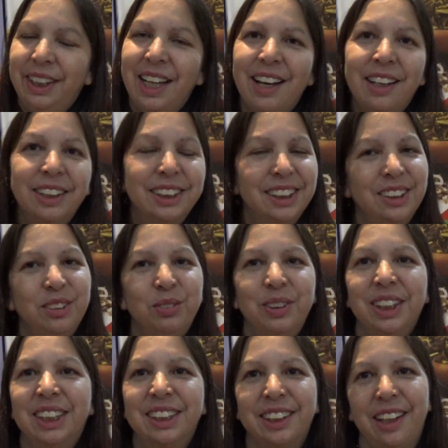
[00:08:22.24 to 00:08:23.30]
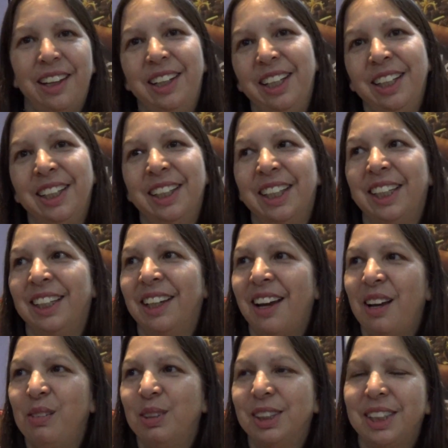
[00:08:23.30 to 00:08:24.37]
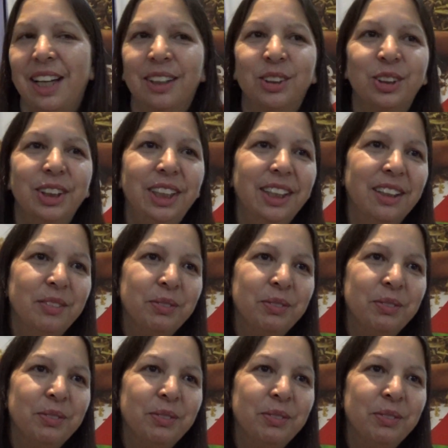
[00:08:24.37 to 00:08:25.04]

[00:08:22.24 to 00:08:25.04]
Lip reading: Yeah, it's super exciting, and I was actually,